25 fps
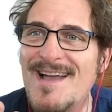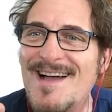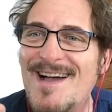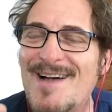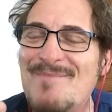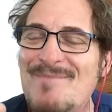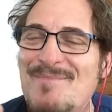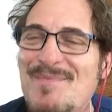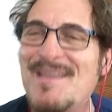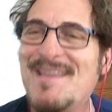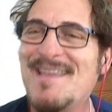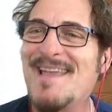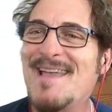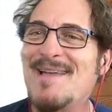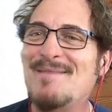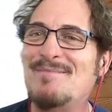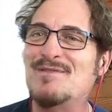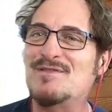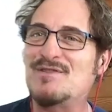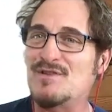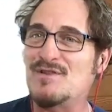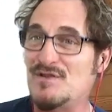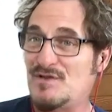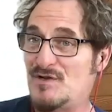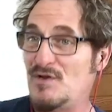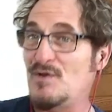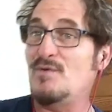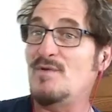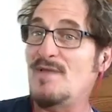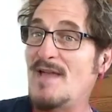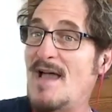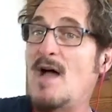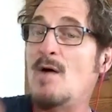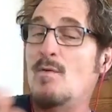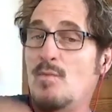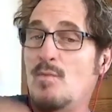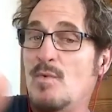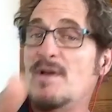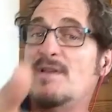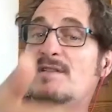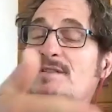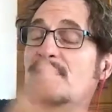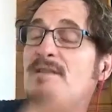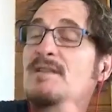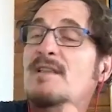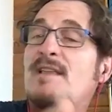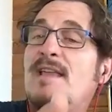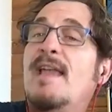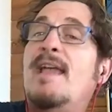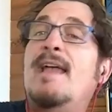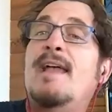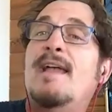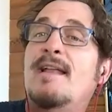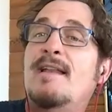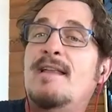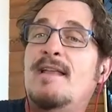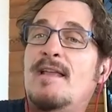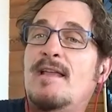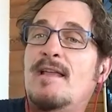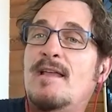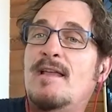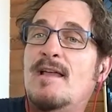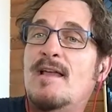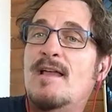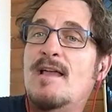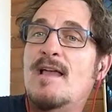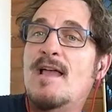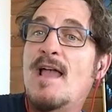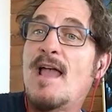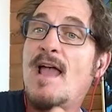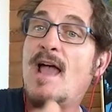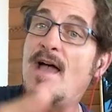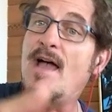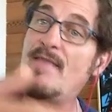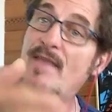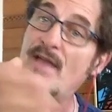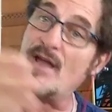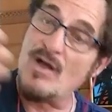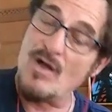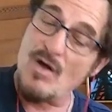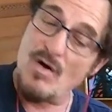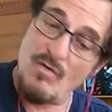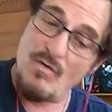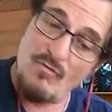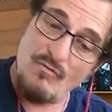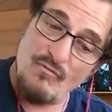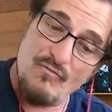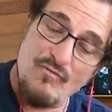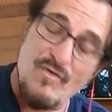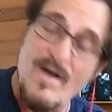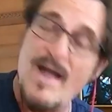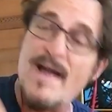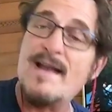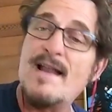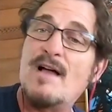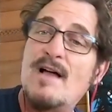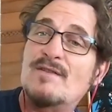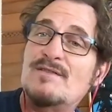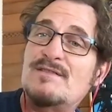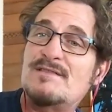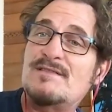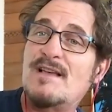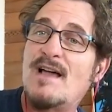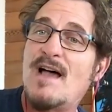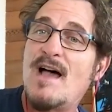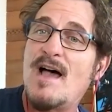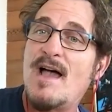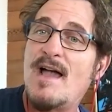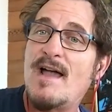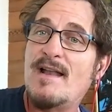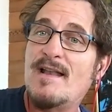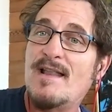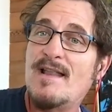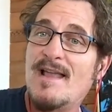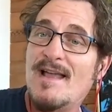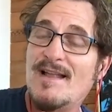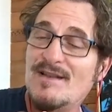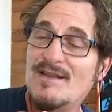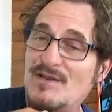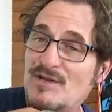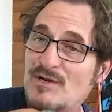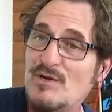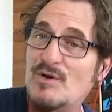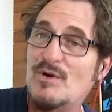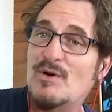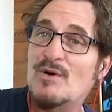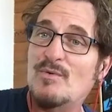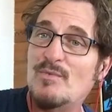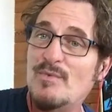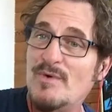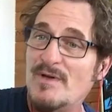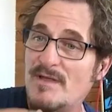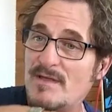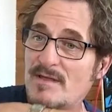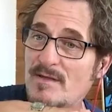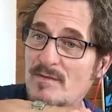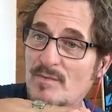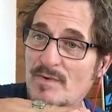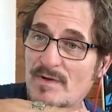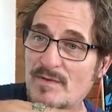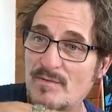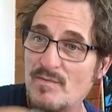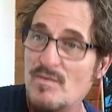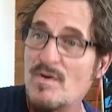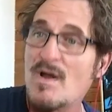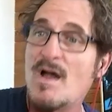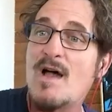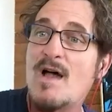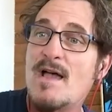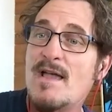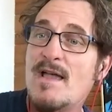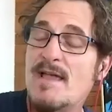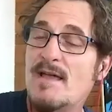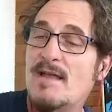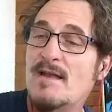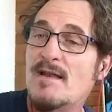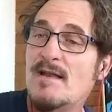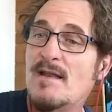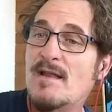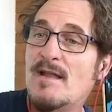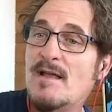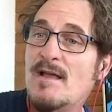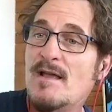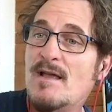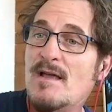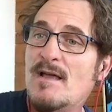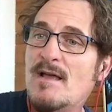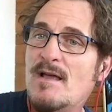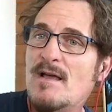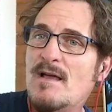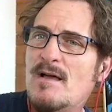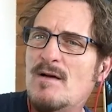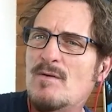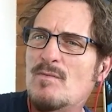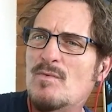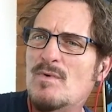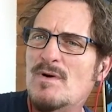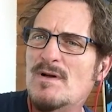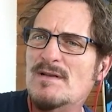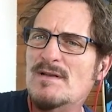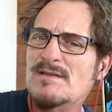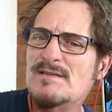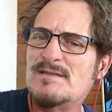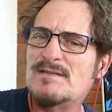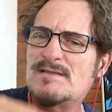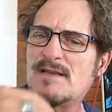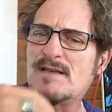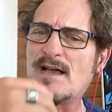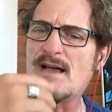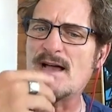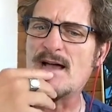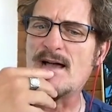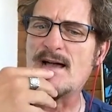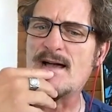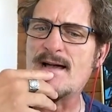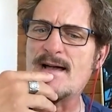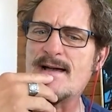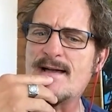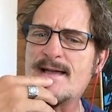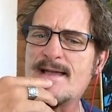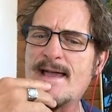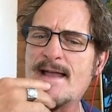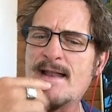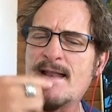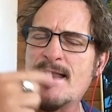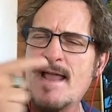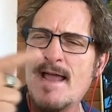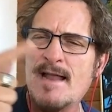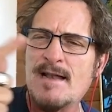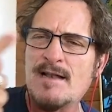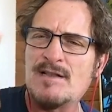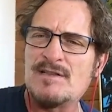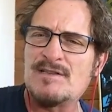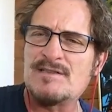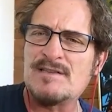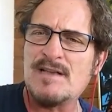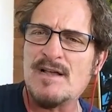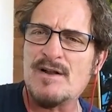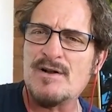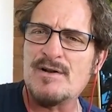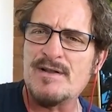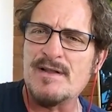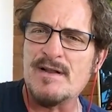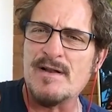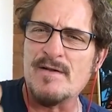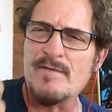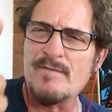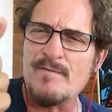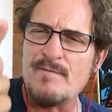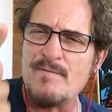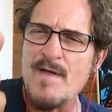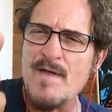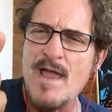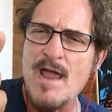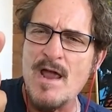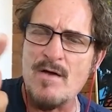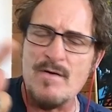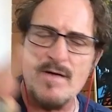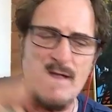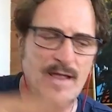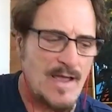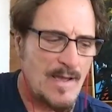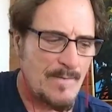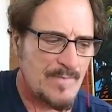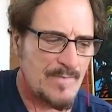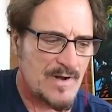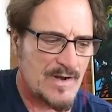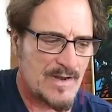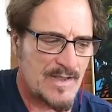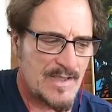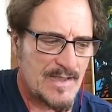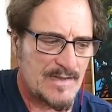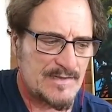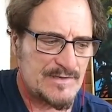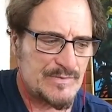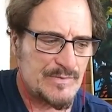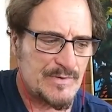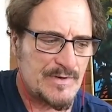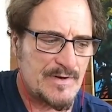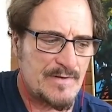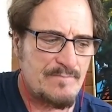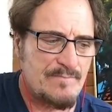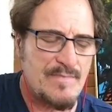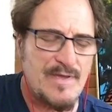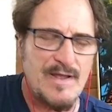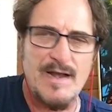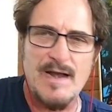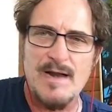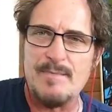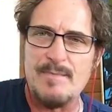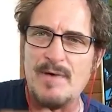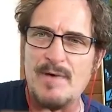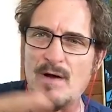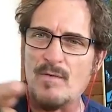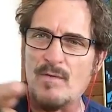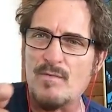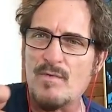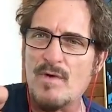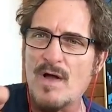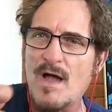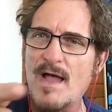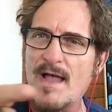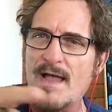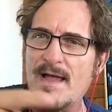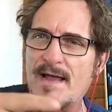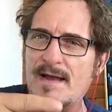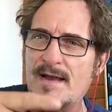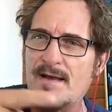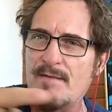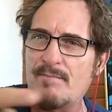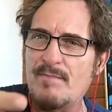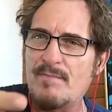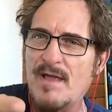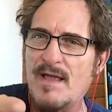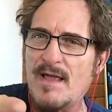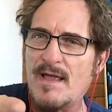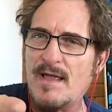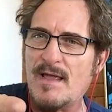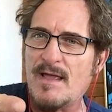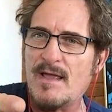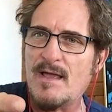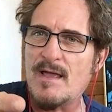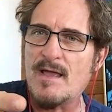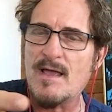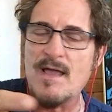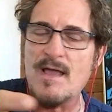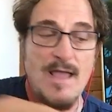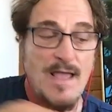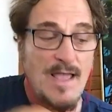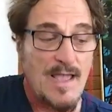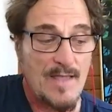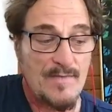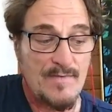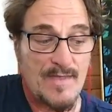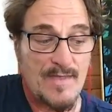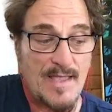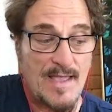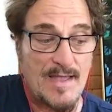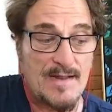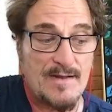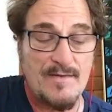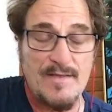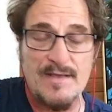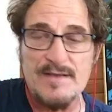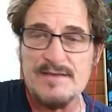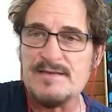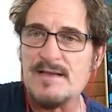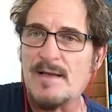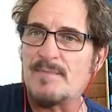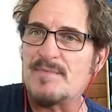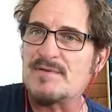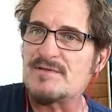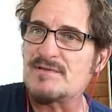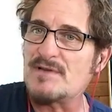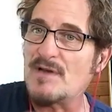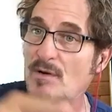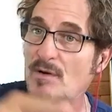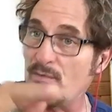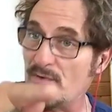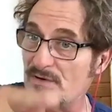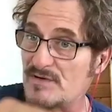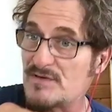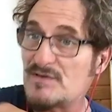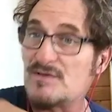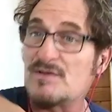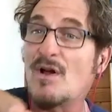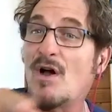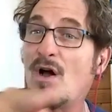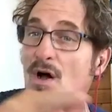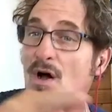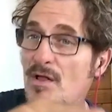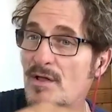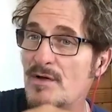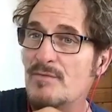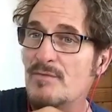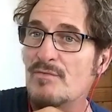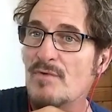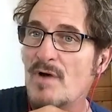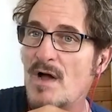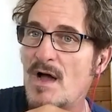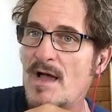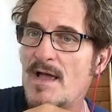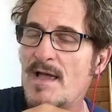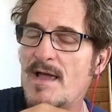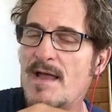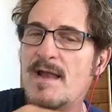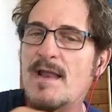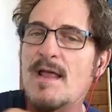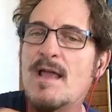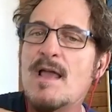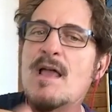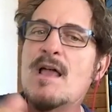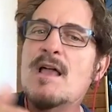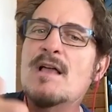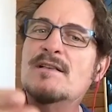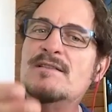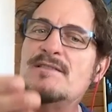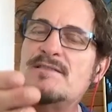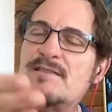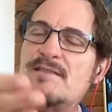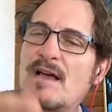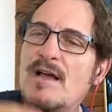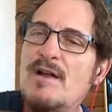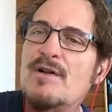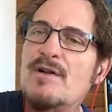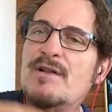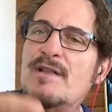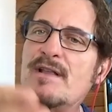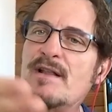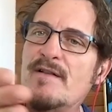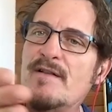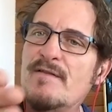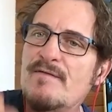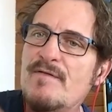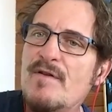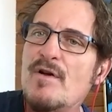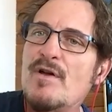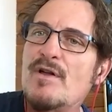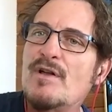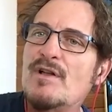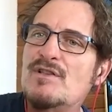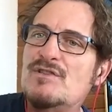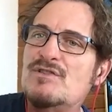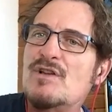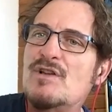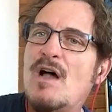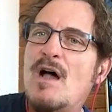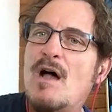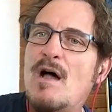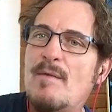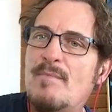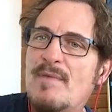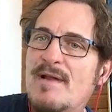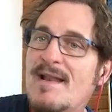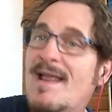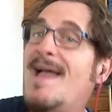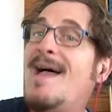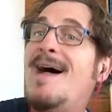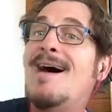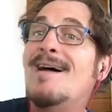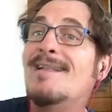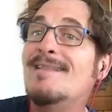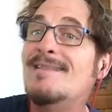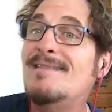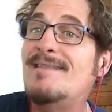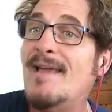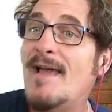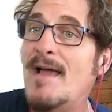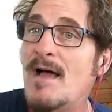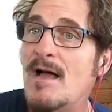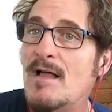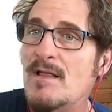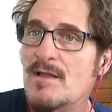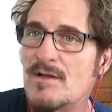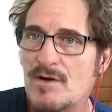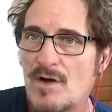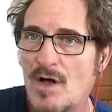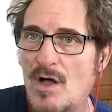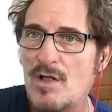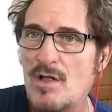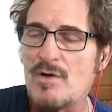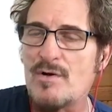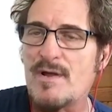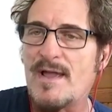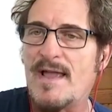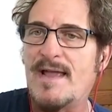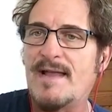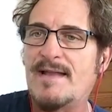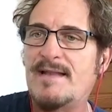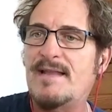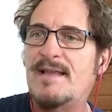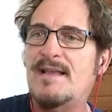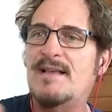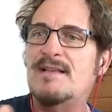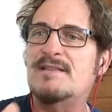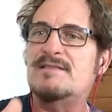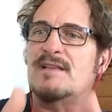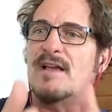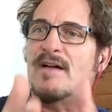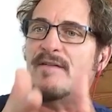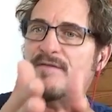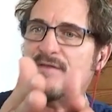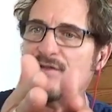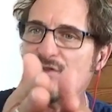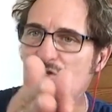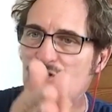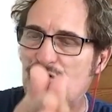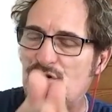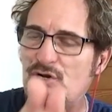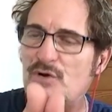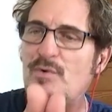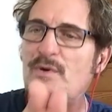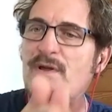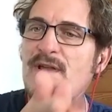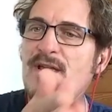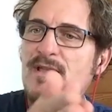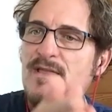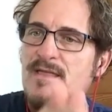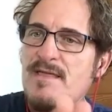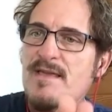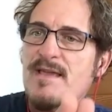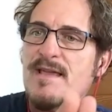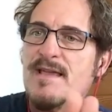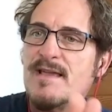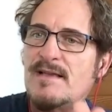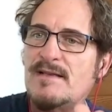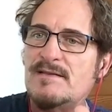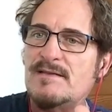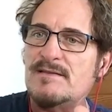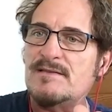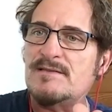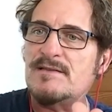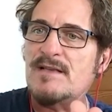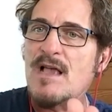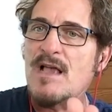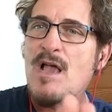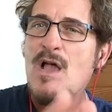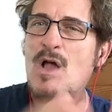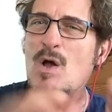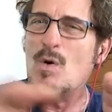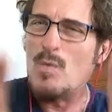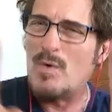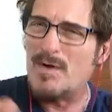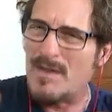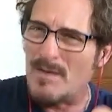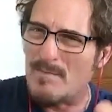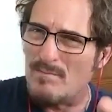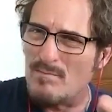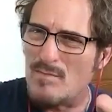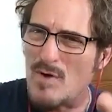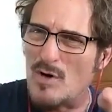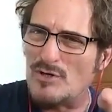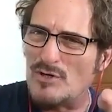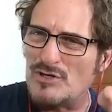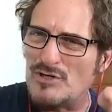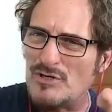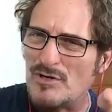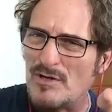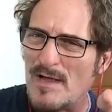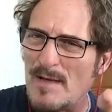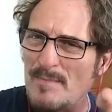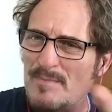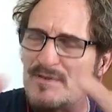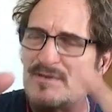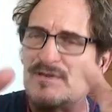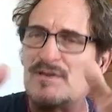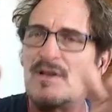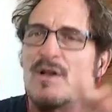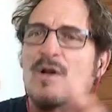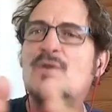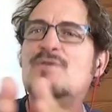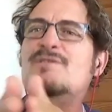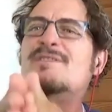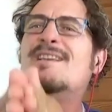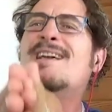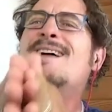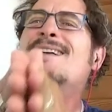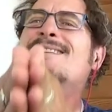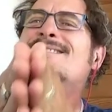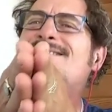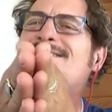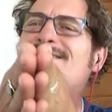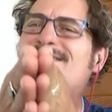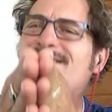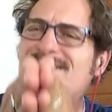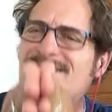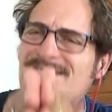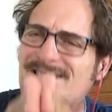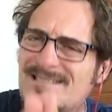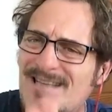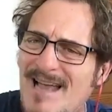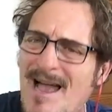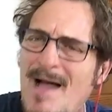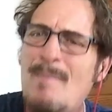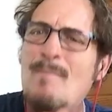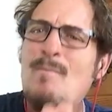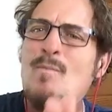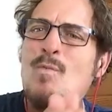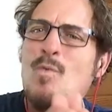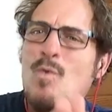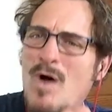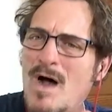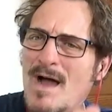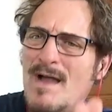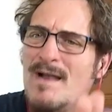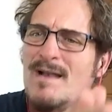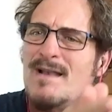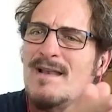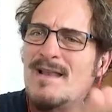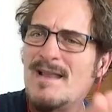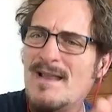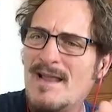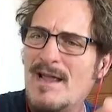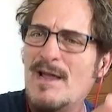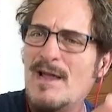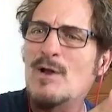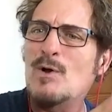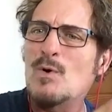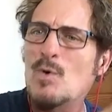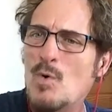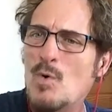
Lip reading: of being able to do that with Katie, and then go right outside and do it with Ryan was, and Sutter did a very, I'm going to get to it in a minute about Ryan and me and the end of this episode with Stahl and Ryan. Sutter did a very good job, and Handel and all our ADs, of doing things with emotional episodes somewhat in